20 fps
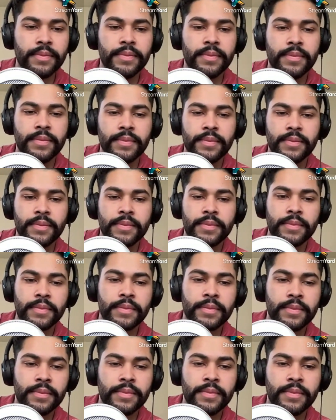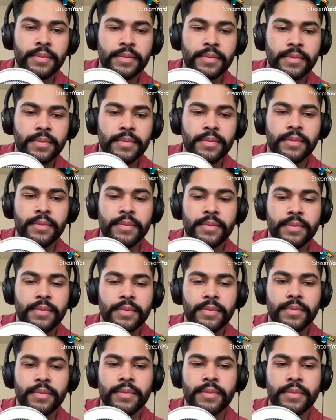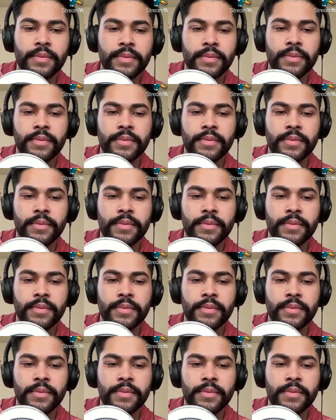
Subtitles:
(not speaking)